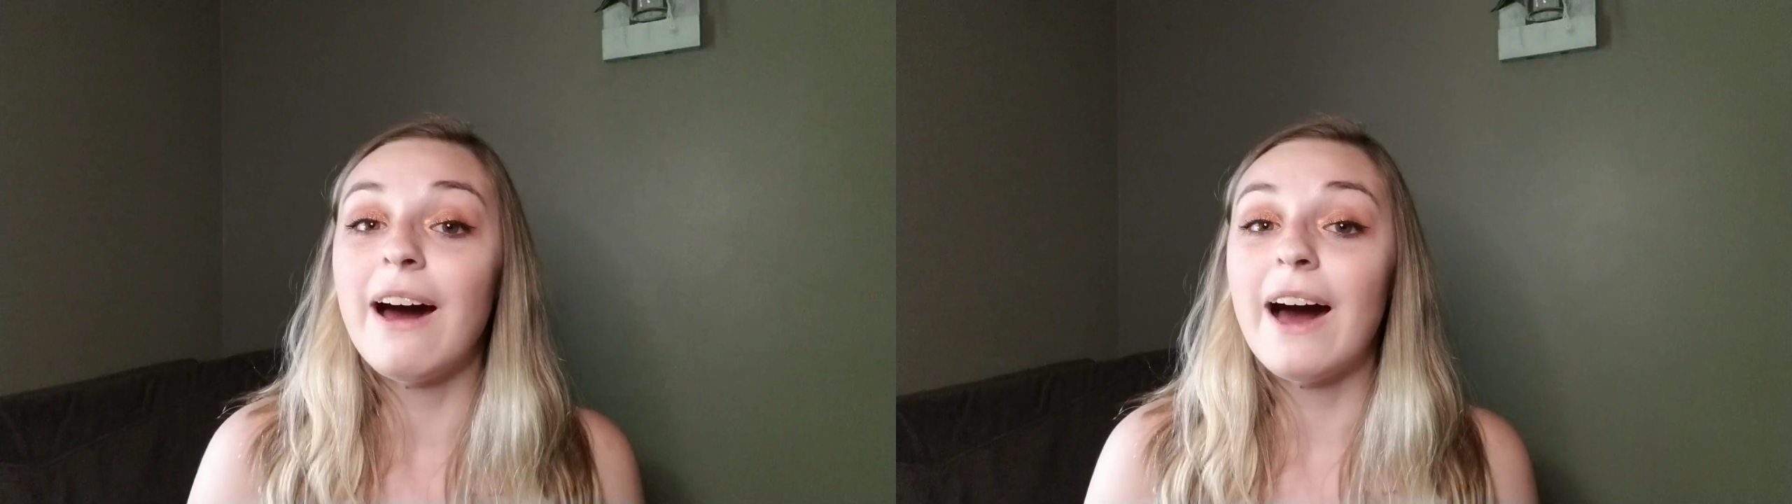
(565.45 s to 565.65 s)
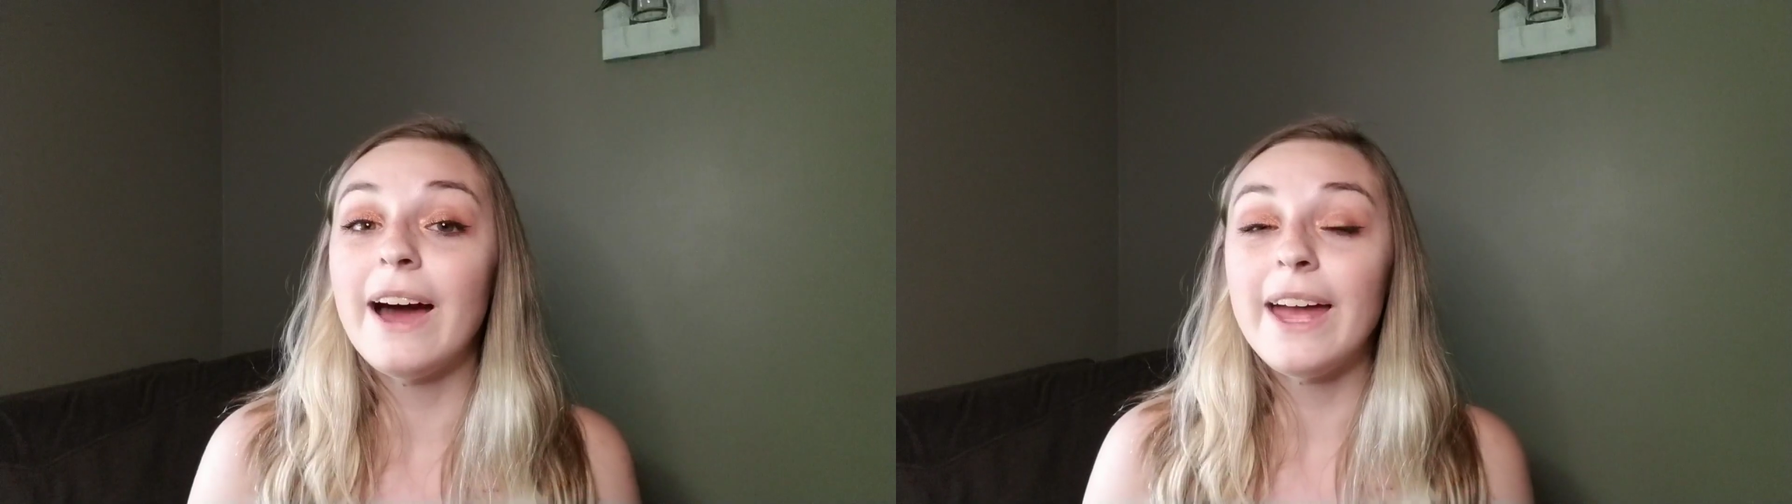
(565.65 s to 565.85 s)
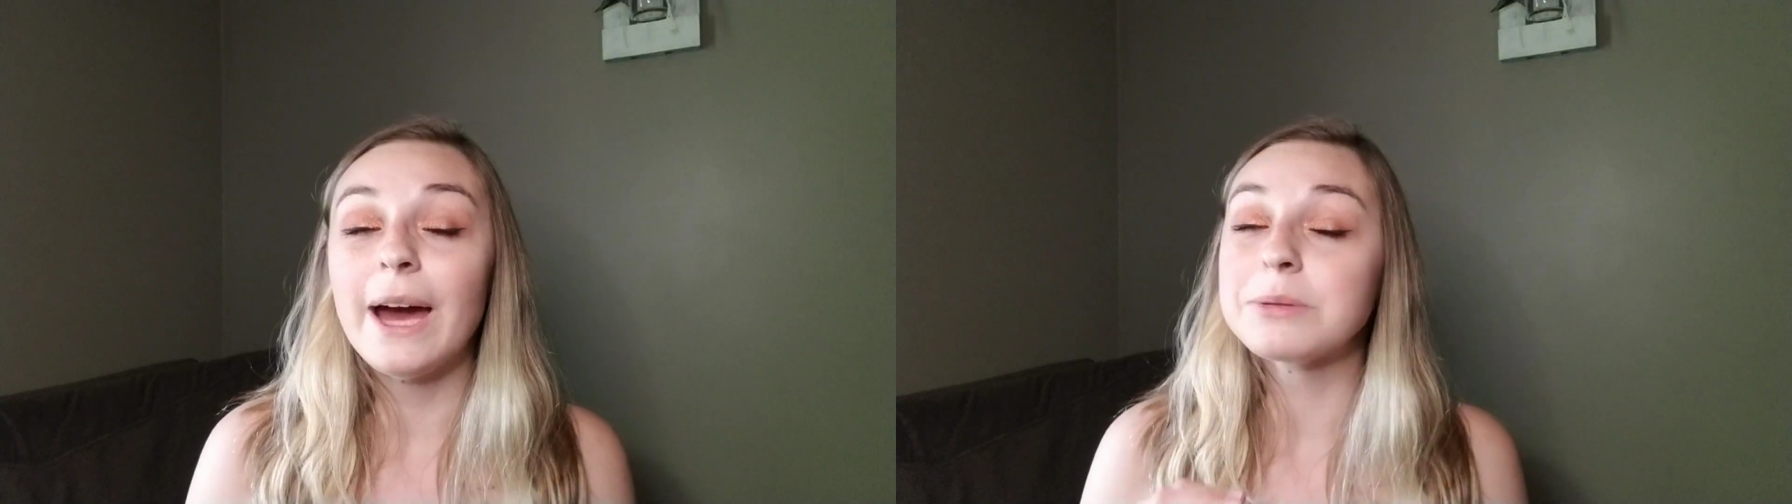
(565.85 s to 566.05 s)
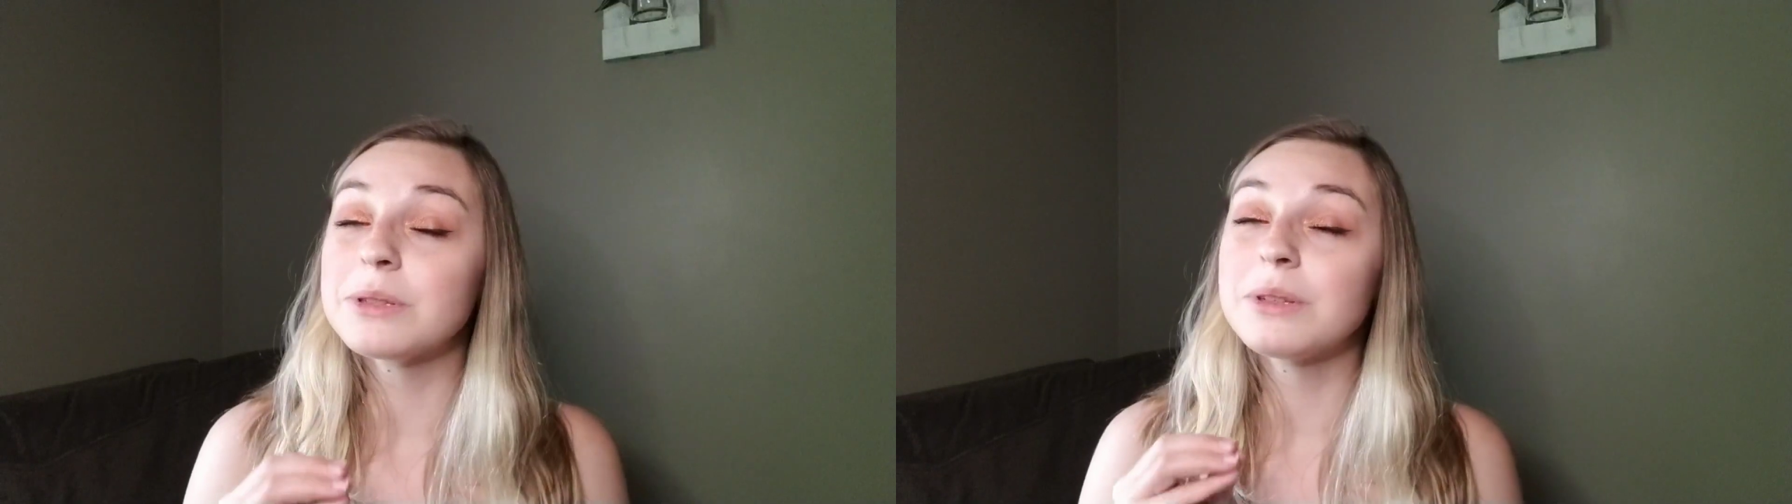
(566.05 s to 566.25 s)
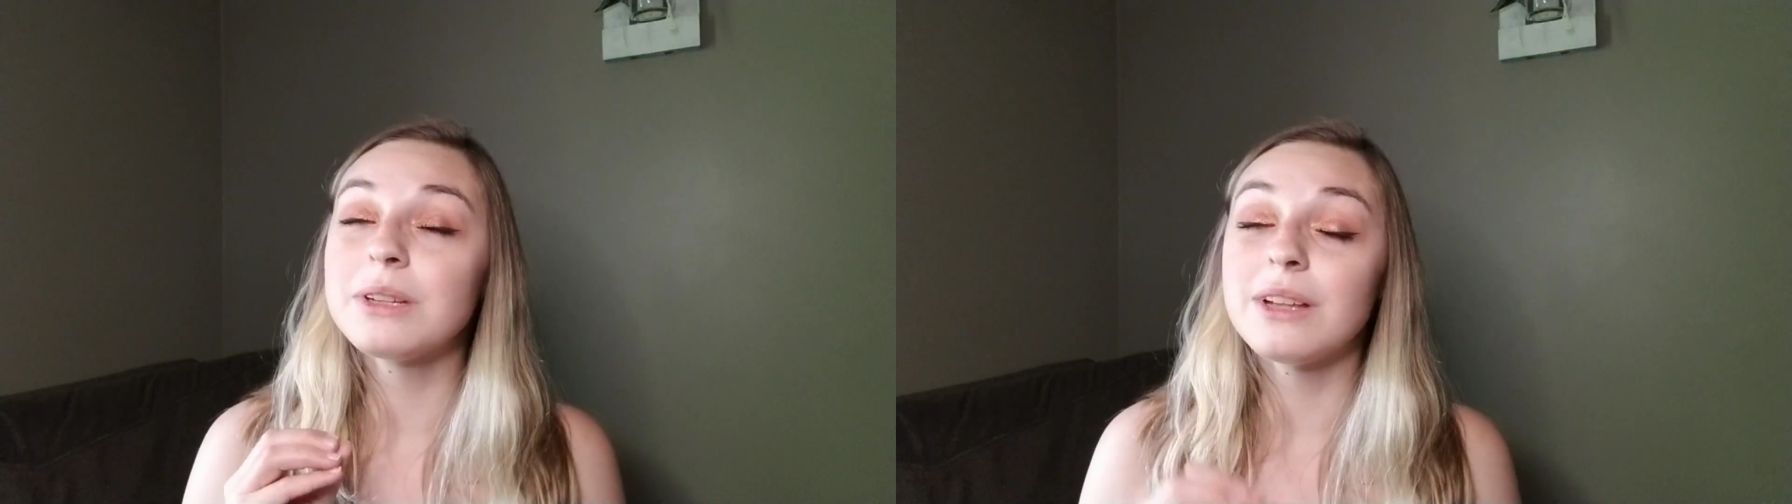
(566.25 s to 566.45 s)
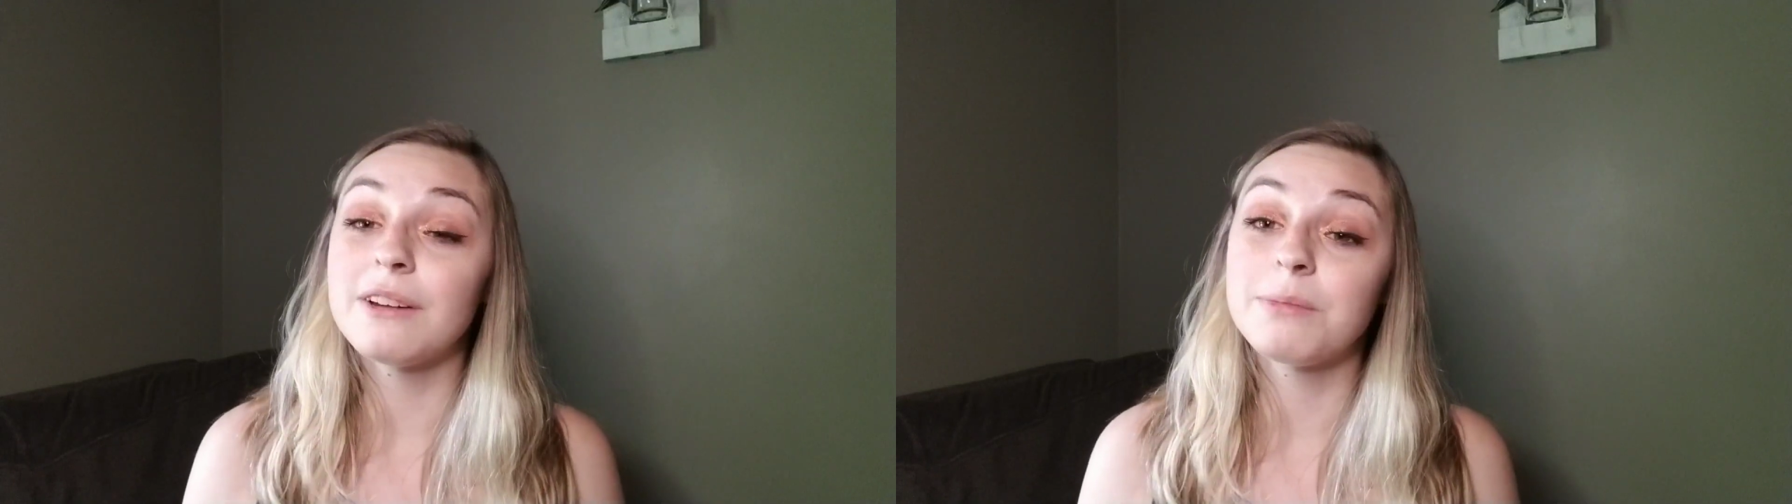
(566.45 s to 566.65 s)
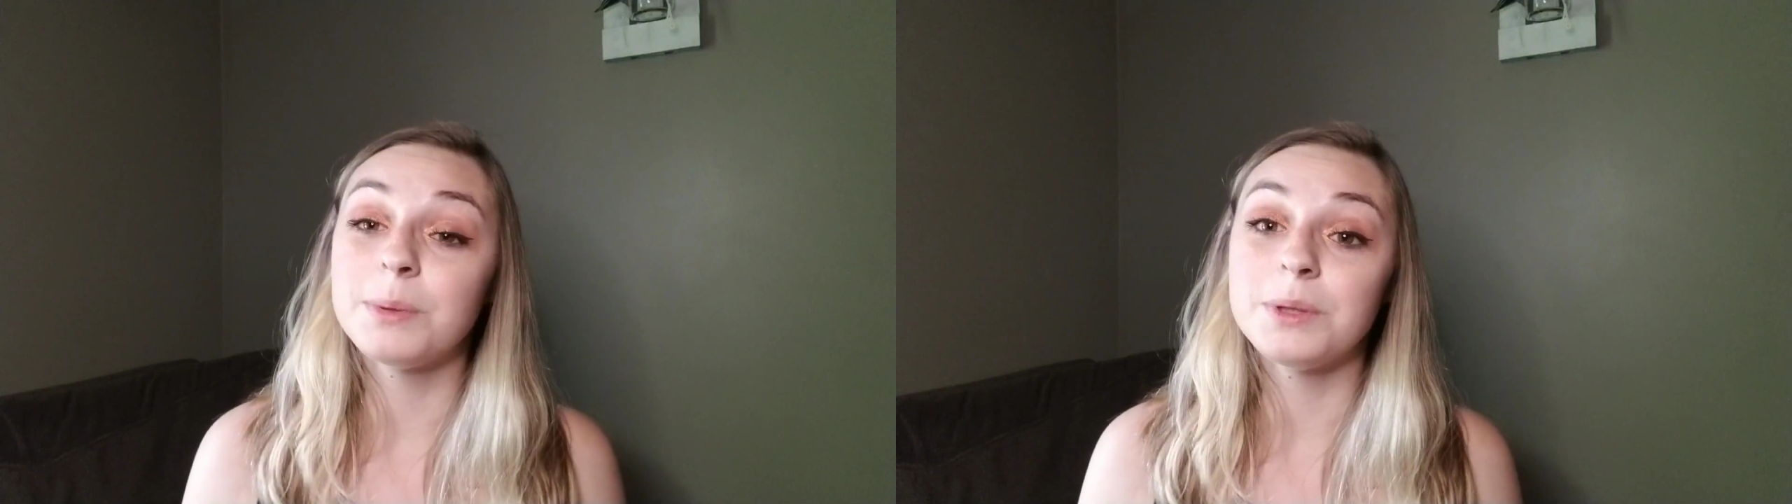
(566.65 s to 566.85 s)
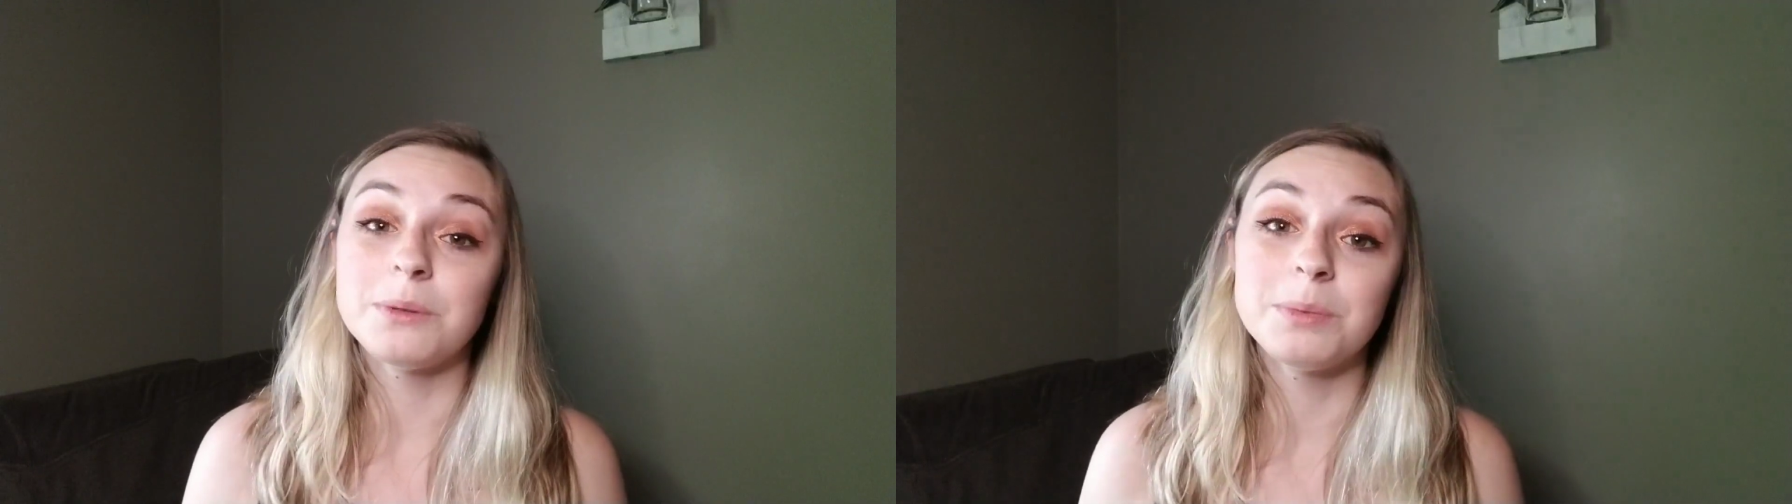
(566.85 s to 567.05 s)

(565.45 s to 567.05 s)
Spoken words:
I absolutely love blue.